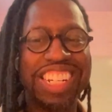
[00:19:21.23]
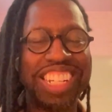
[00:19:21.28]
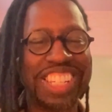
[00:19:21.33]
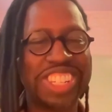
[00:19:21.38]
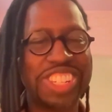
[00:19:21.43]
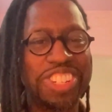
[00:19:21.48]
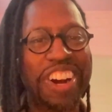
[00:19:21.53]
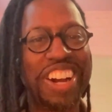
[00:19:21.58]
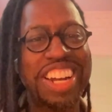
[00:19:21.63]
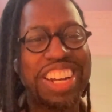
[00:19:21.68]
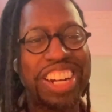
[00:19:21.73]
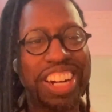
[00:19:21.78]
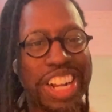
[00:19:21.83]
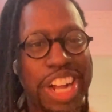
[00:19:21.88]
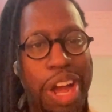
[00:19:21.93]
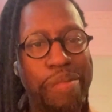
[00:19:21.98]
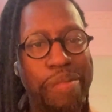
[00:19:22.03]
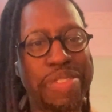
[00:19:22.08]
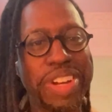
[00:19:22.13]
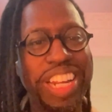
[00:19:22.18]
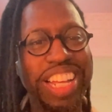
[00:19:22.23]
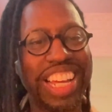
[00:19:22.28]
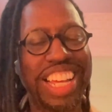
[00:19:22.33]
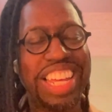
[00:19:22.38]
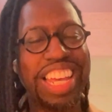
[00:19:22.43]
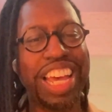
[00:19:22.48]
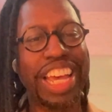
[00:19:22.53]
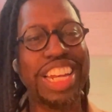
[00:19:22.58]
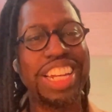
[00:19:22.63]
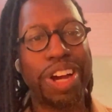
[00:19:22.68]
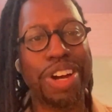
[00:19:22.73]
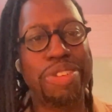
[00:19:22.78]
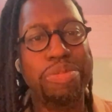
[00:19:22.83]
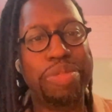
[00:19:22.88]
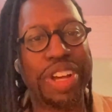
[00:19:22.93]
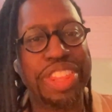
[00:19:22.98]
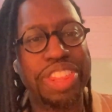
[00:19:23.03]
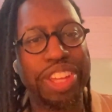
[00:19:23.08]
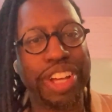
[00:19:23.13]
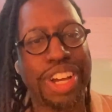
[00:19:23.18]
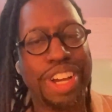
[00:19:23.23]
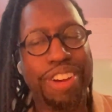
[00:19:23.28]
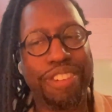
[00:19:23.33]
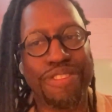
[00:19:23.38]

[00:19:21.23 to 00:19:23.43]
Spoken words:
started a company again with a